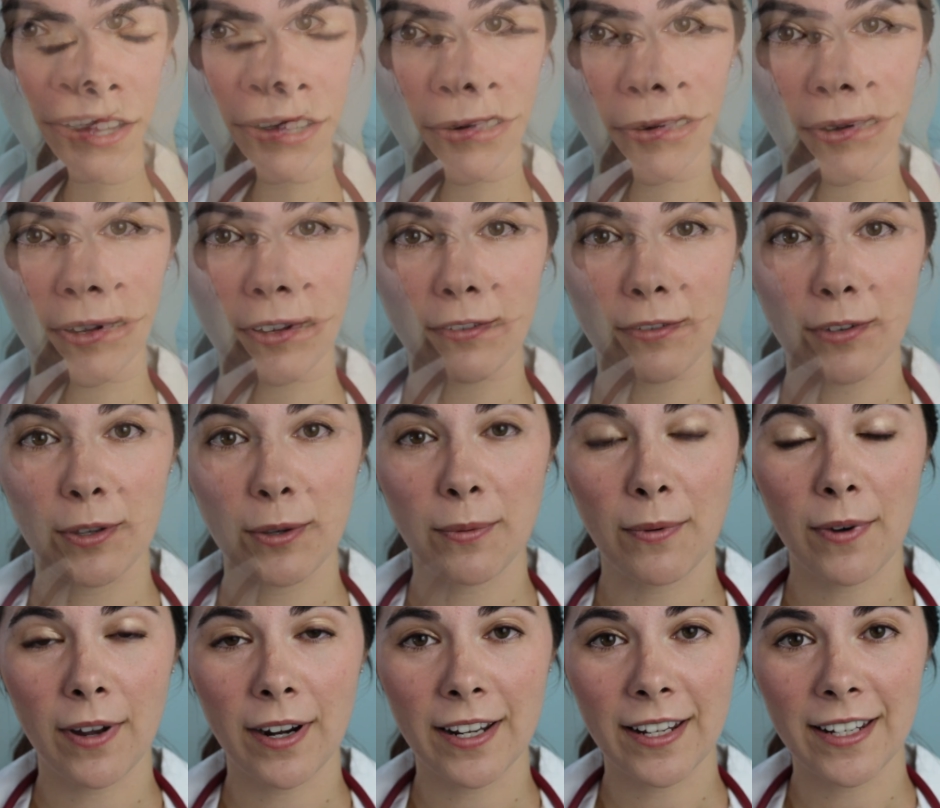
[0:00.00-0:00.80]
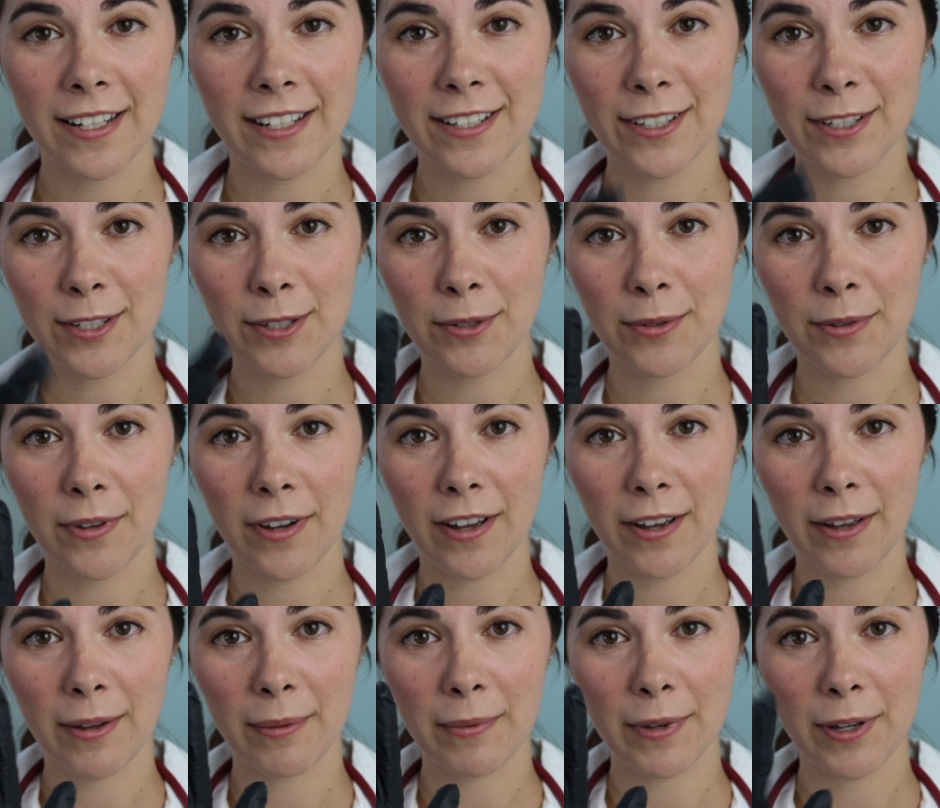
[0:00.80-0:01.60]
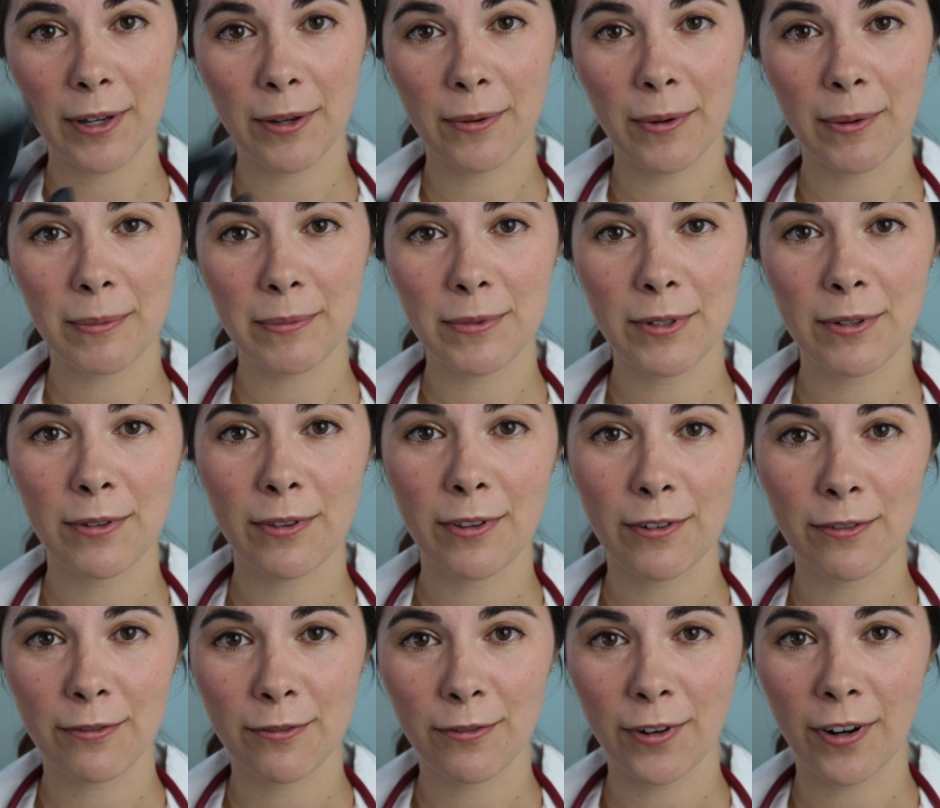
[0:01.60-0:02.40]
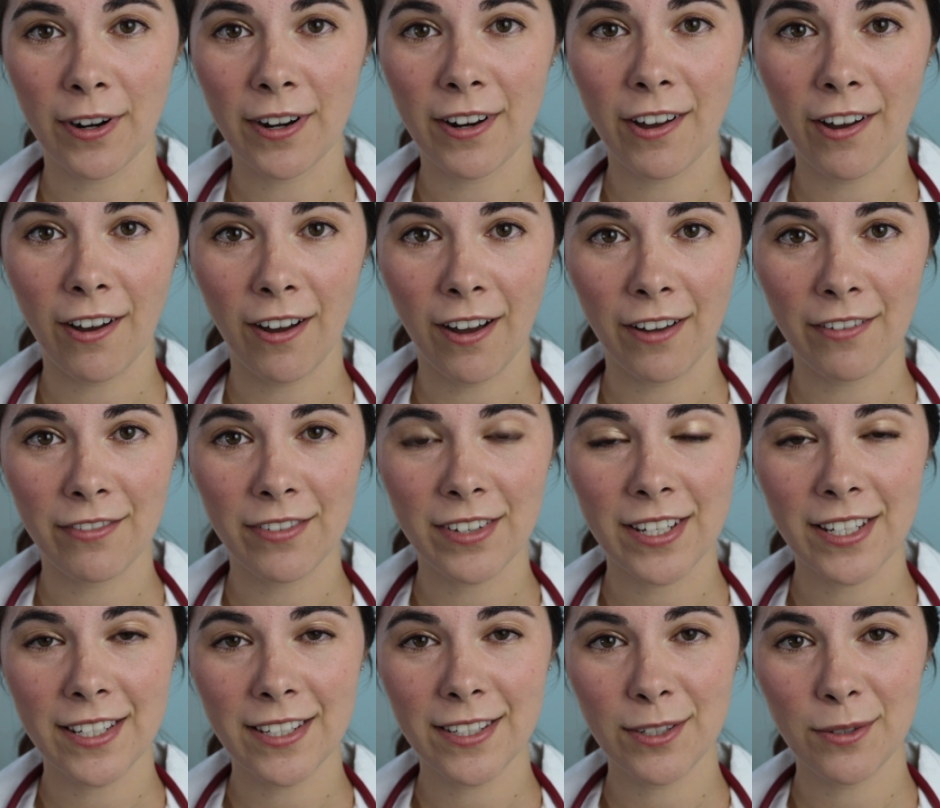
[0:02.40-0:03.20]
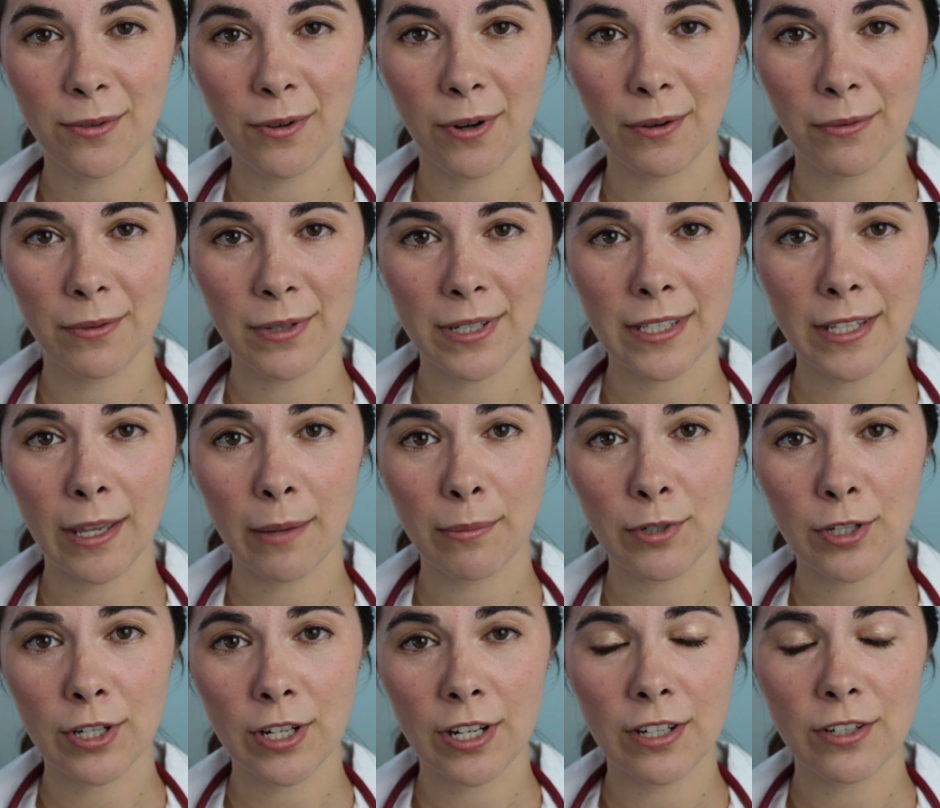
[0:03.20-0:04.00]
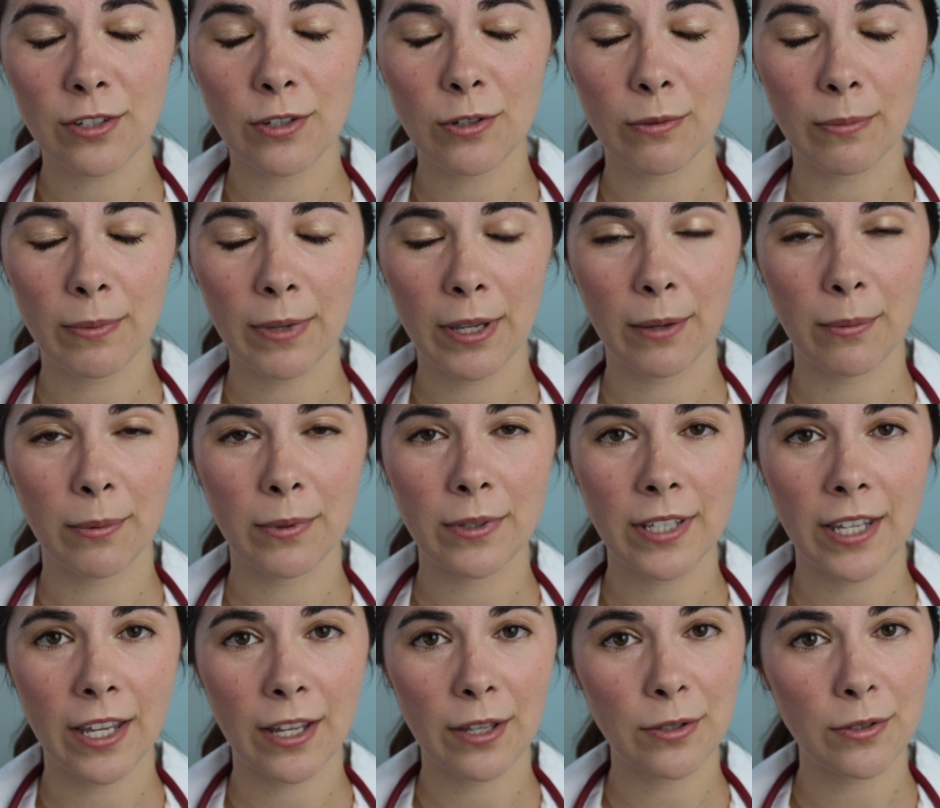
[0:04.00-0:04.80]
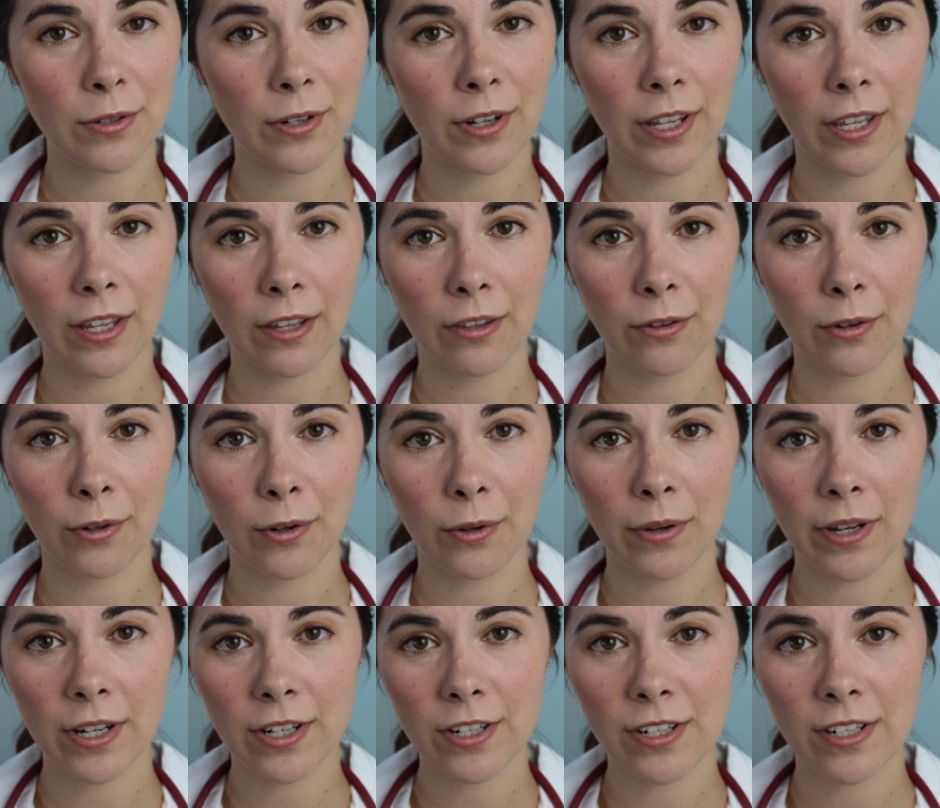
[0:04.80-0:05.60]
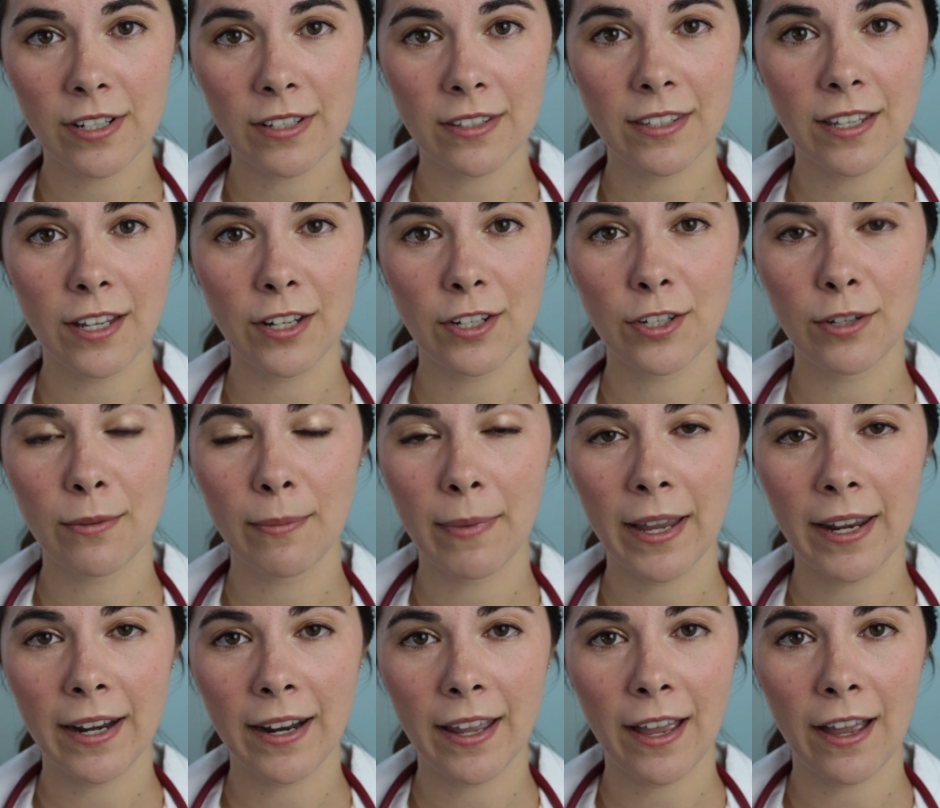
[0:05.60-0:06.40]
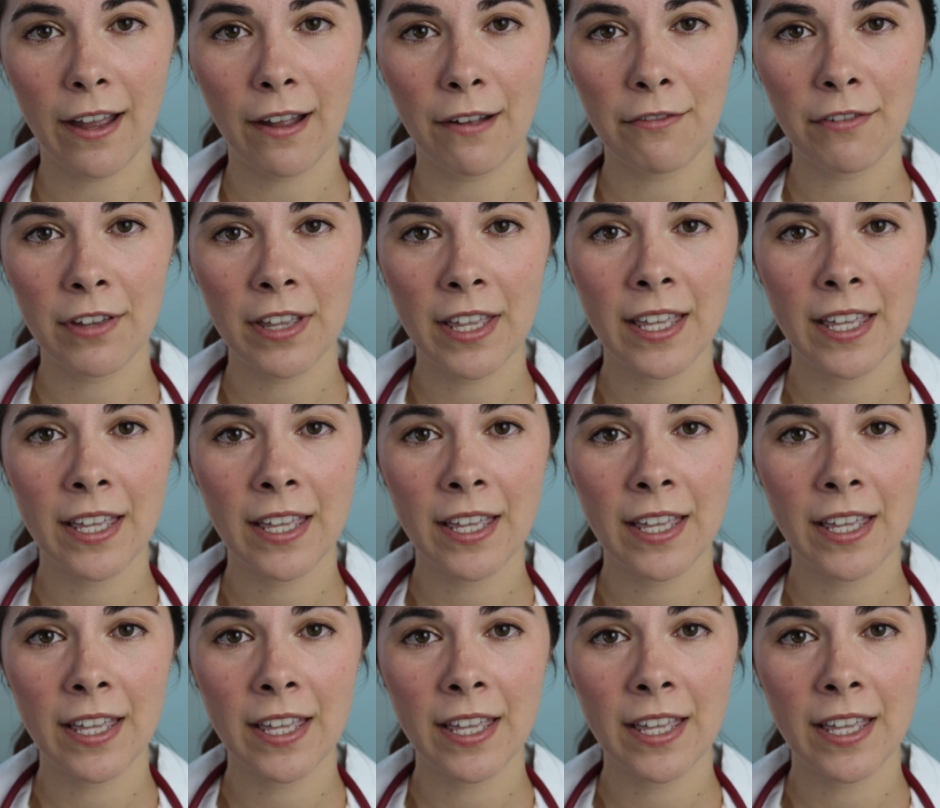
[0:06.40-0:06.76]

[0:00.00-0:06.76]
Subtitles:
So if you wanted to go up to the front office to our receptionist, she'll be able to answer any other questions that you might have,